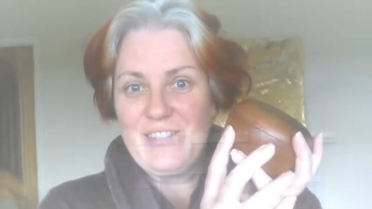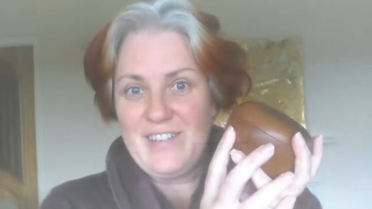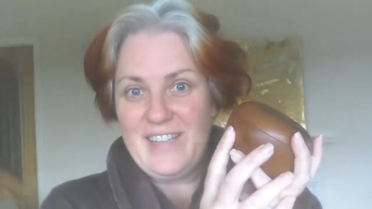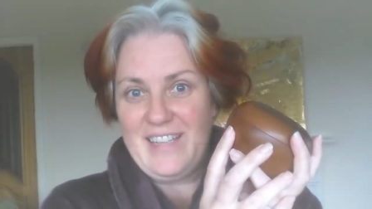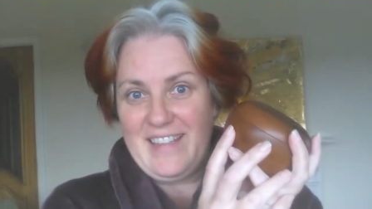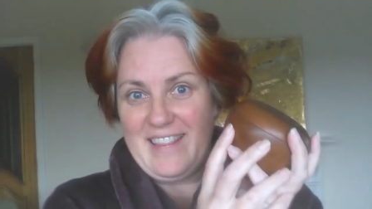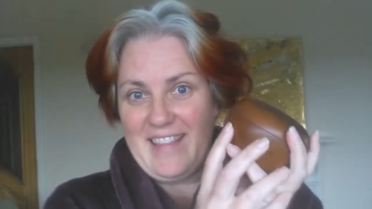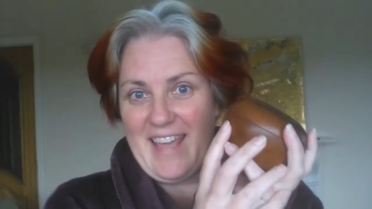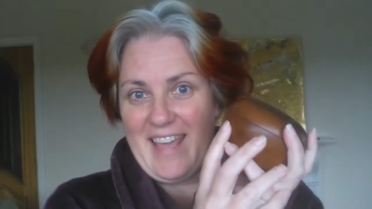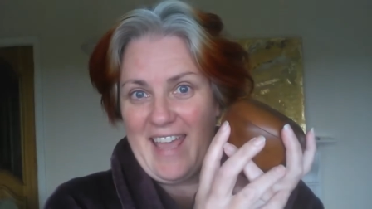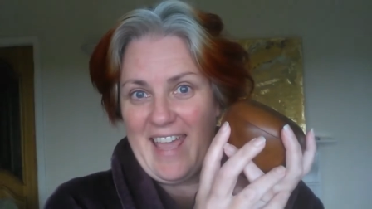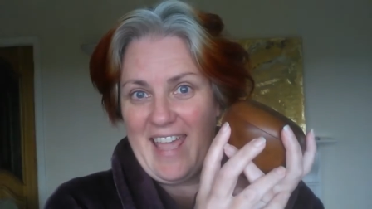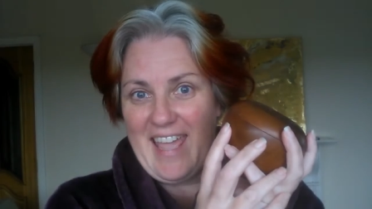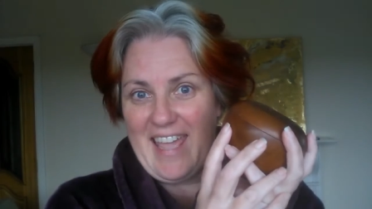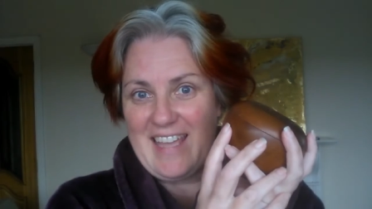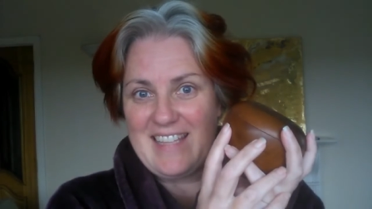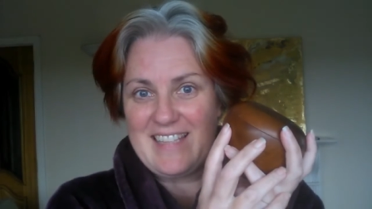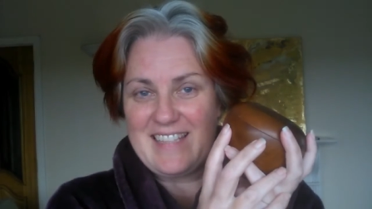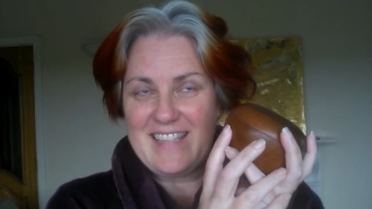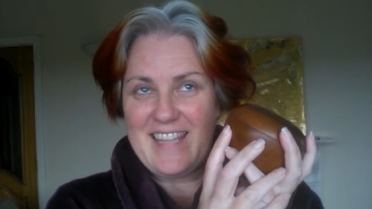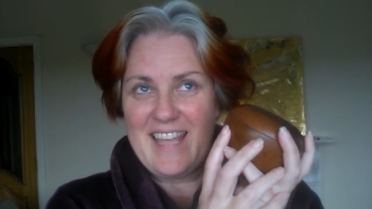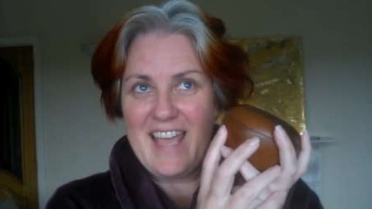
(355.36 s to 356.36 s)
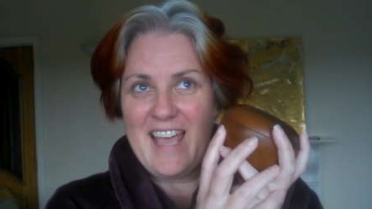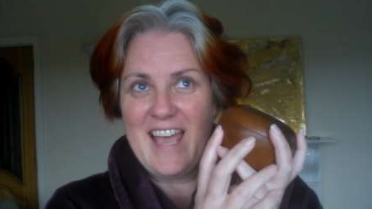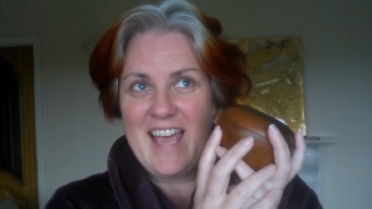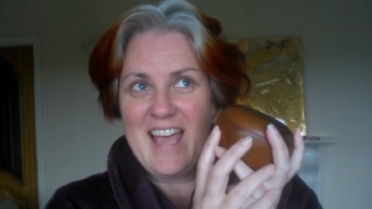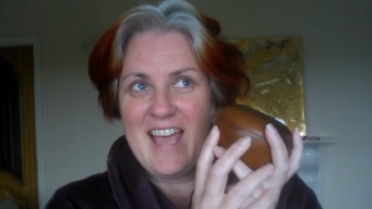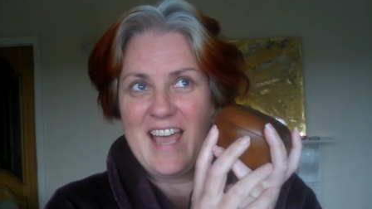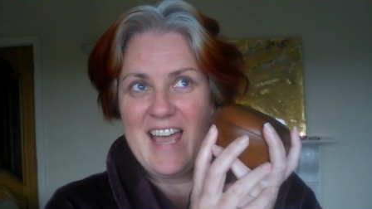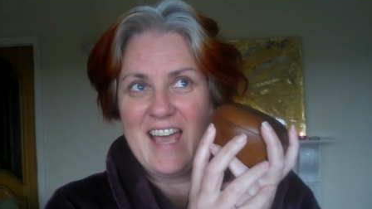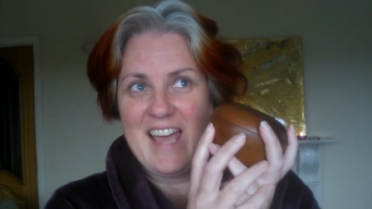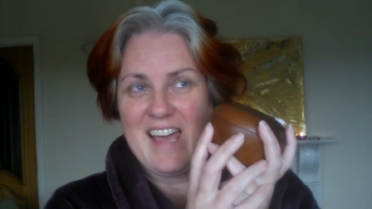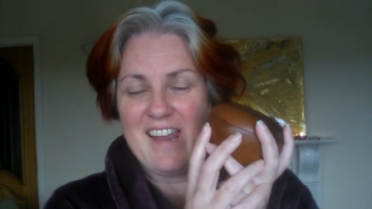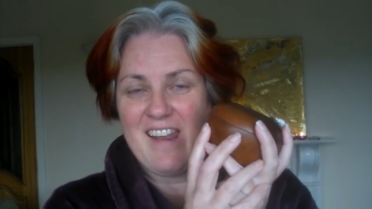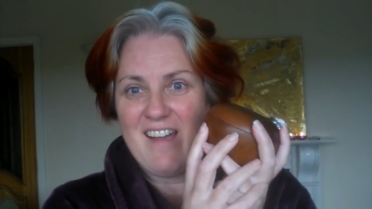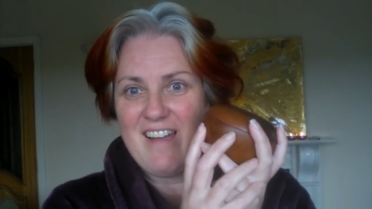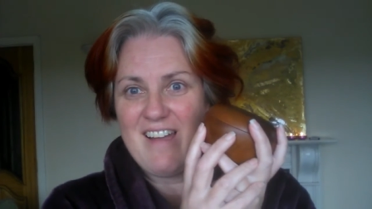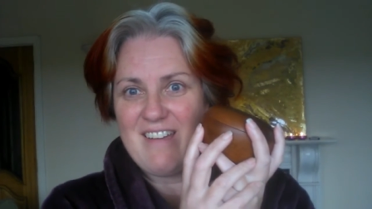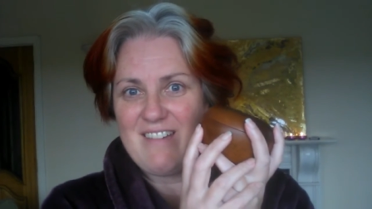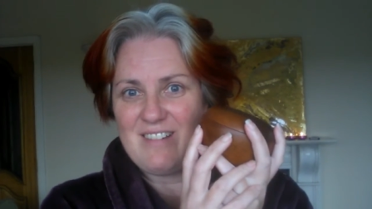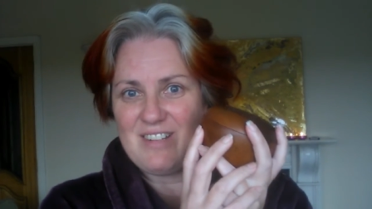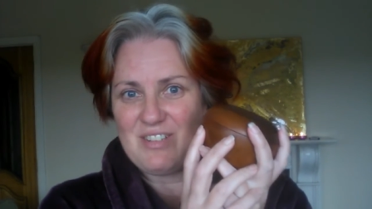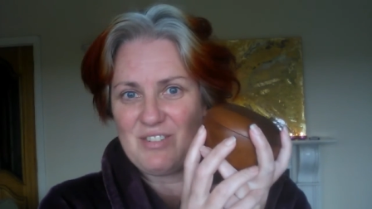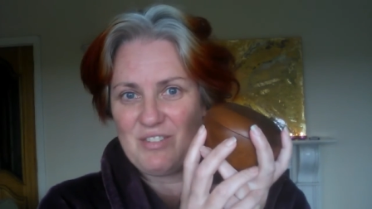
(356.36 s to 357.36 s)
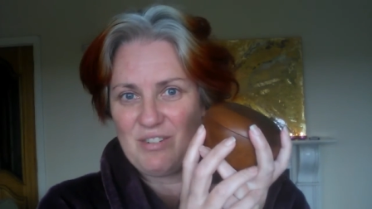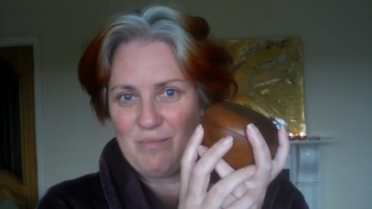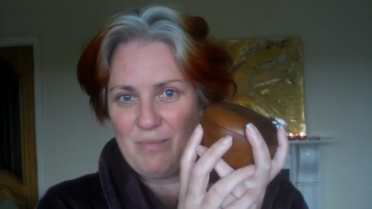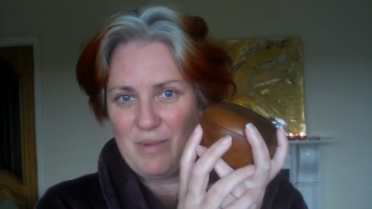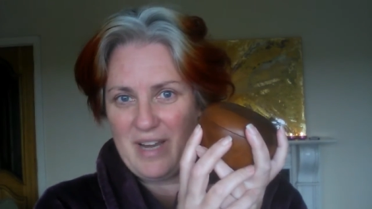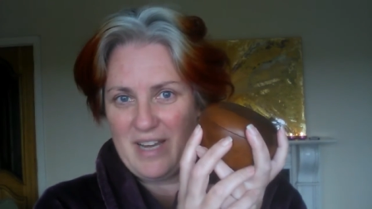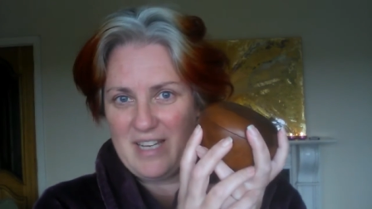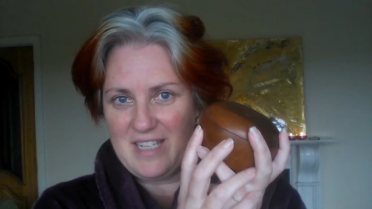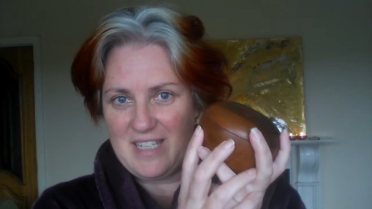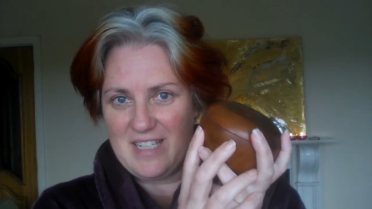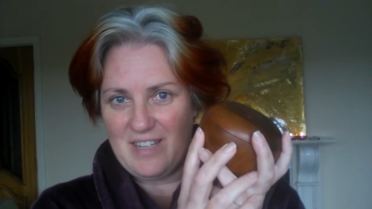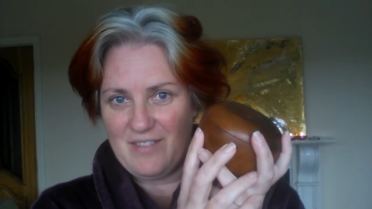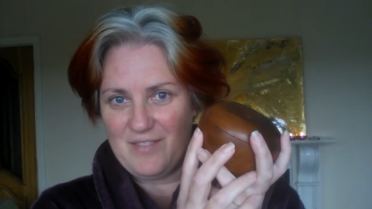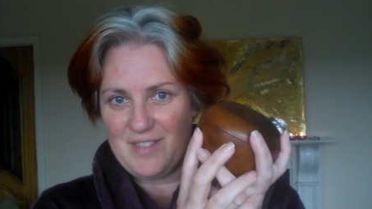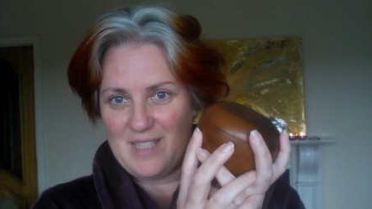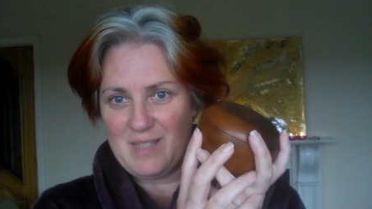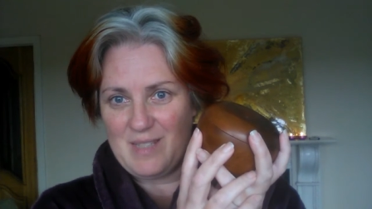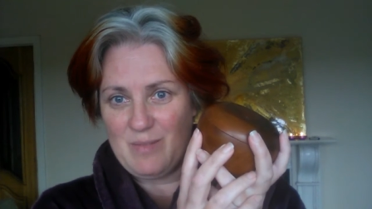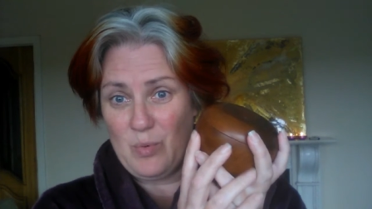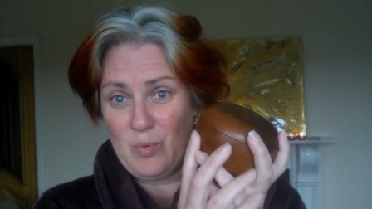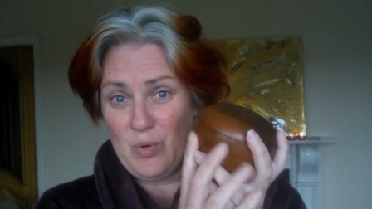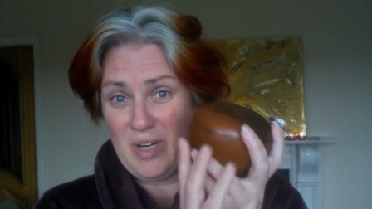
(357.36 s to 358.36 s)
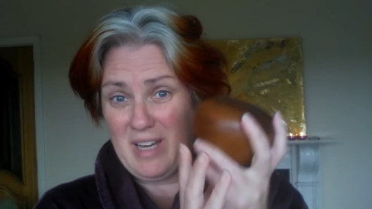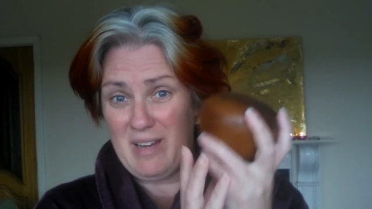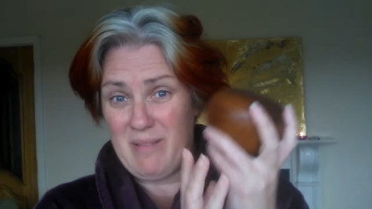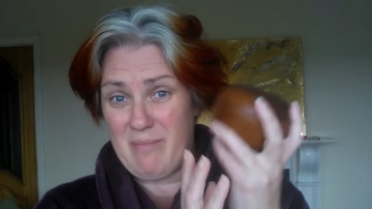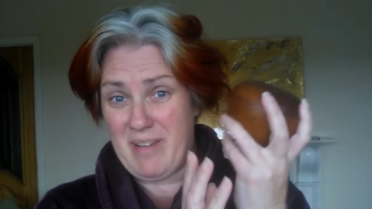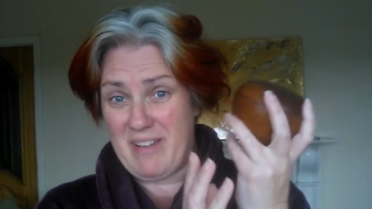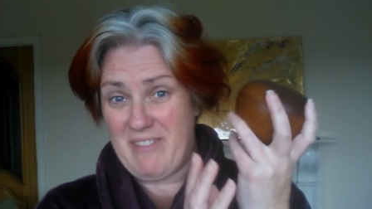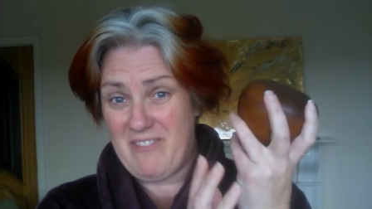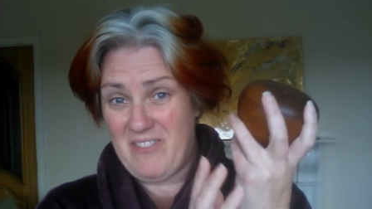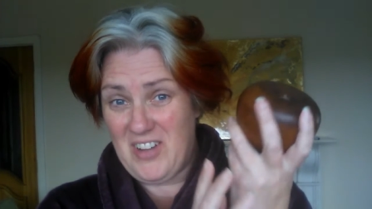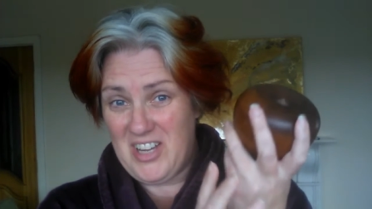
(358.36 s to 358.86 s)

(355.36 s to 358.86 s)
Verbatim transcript: lovely thing that I was reminded of this morning by